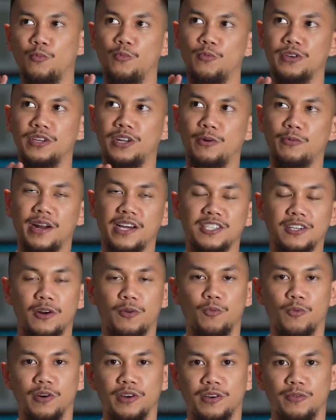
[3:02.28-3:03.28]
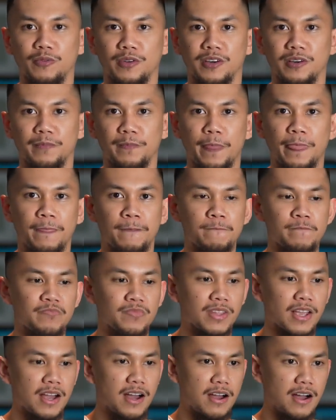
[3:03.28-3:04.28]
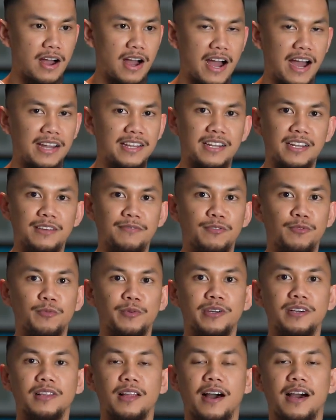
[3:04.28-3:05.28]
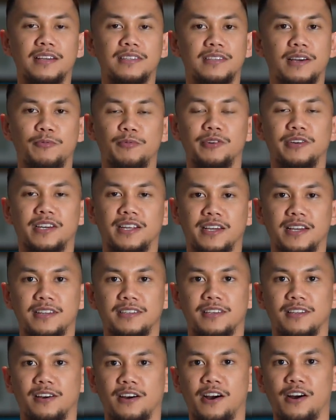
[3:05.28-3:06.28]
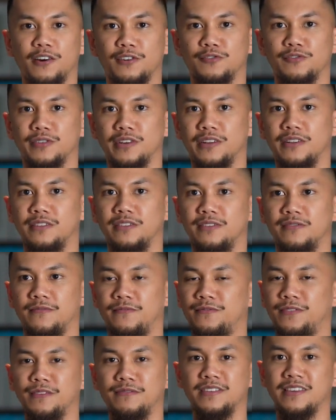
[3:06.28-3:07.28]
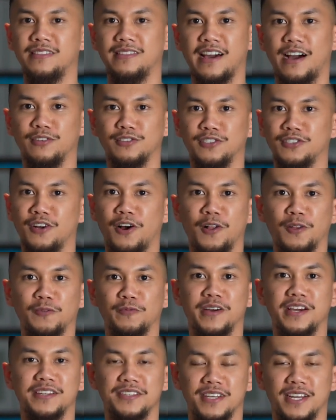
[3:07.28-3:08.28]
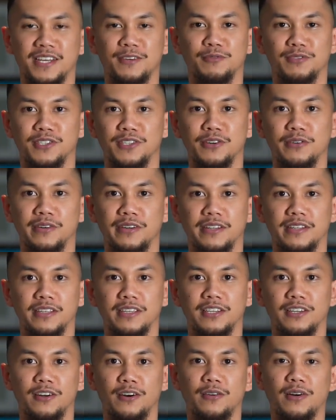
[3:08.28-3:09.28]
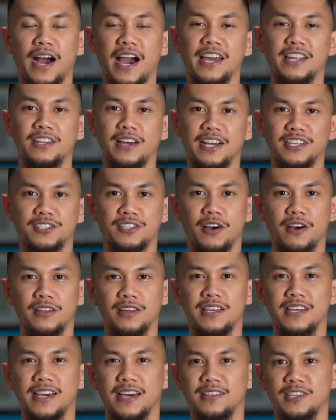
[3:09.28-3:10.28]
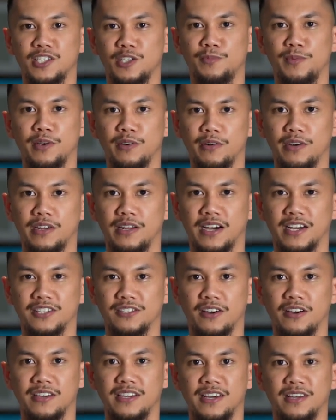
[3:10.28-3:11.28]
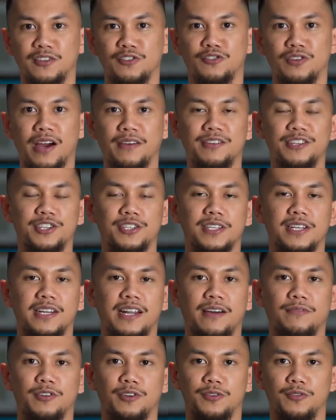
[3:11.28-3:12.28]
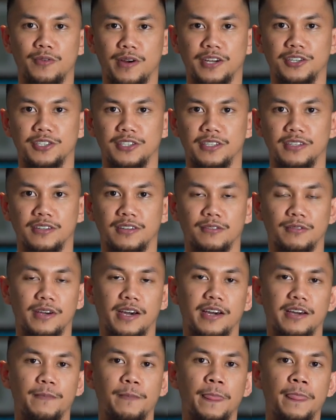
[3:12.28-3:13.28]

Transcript: when I started working with him, I didn't even realize that we were gonna get to the $150,000 range that he was doing. I saw he had the spirit, I saw he had the drive, he just didn't have the direction, okay?